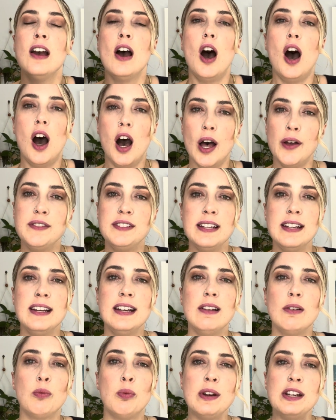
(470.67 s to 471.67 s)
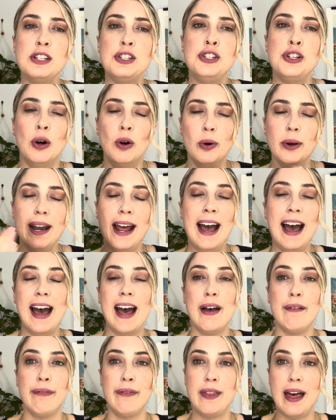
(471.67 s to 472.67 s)
often we don't
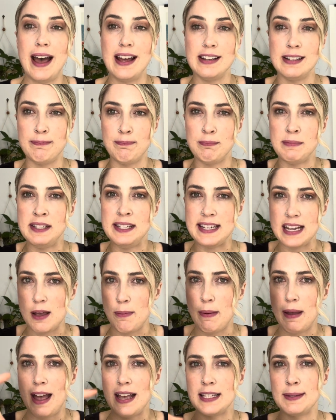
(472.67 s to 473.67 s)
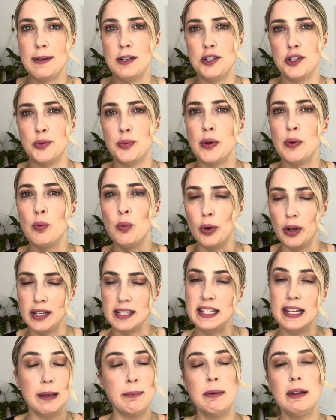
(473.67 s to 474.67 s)
have that dip as much as we would
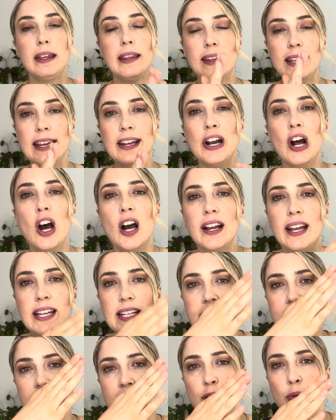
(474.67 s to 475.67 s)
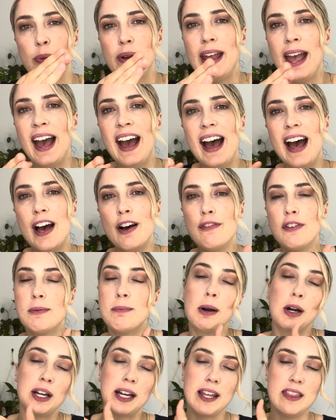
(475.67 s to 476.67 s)
typically in August, and we have a
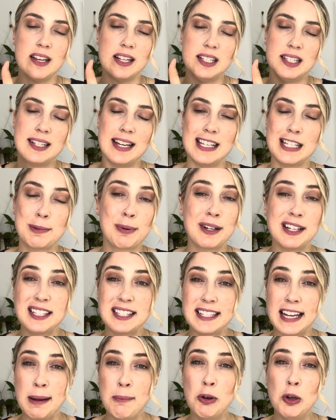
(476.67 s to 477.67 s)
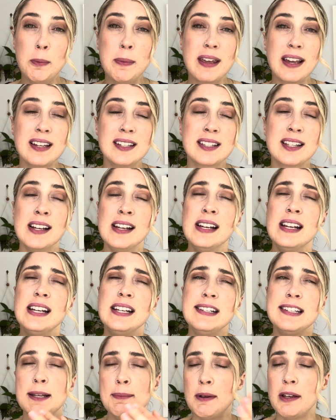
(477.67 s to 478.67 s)
market that stays pretty stable, because
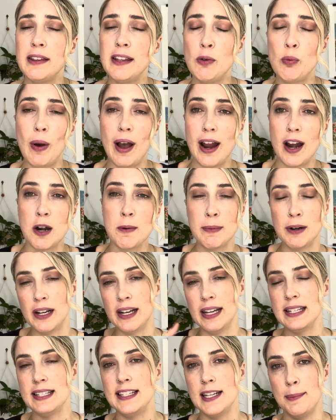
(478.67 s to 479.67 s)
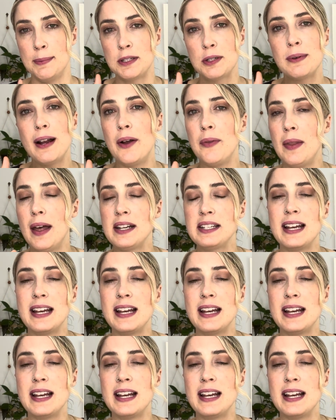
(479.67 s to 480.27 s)
typically why our market dips around that